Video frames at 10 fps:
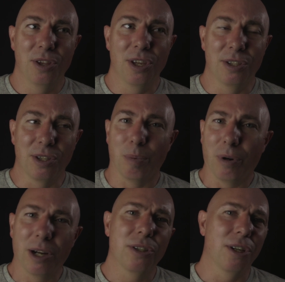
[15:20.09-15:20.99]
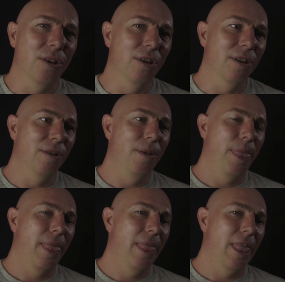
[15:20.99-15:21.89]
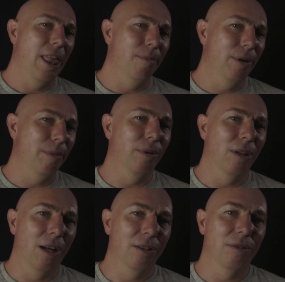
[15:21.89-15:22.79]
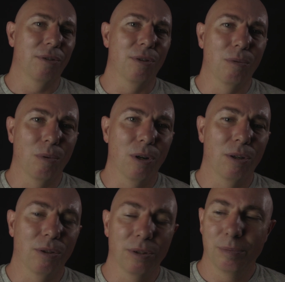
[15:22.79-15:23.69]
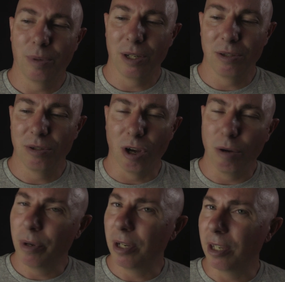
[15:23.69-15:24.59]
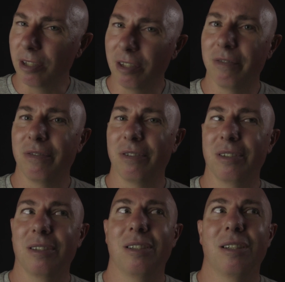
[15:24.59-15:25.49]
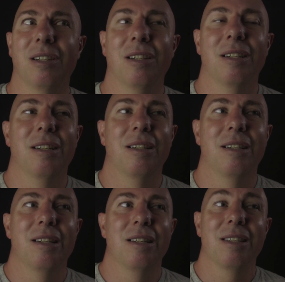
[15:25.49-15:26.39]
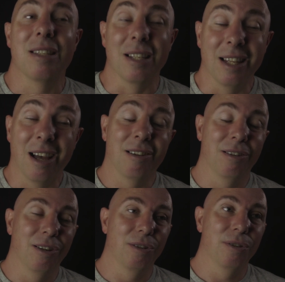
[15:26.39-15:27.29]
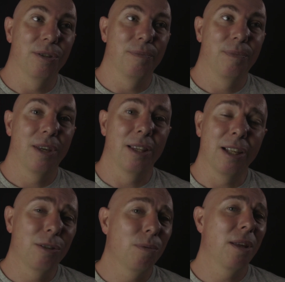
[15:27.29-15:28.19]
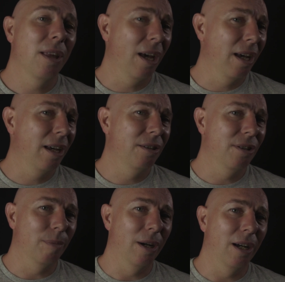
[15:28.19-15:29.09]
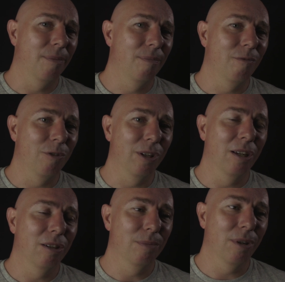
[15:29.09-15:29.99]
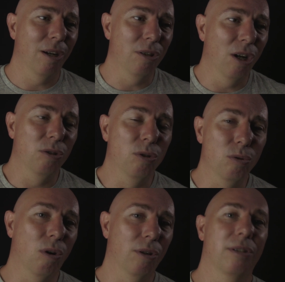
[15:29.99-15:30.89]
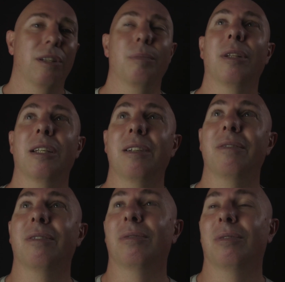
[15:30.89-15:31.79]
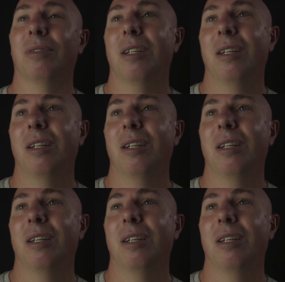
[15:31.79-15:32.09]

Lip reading: it's the pressure that people are under in the world by so many different scenarios, and that's where the ASMR really helps. I do honestly believe, or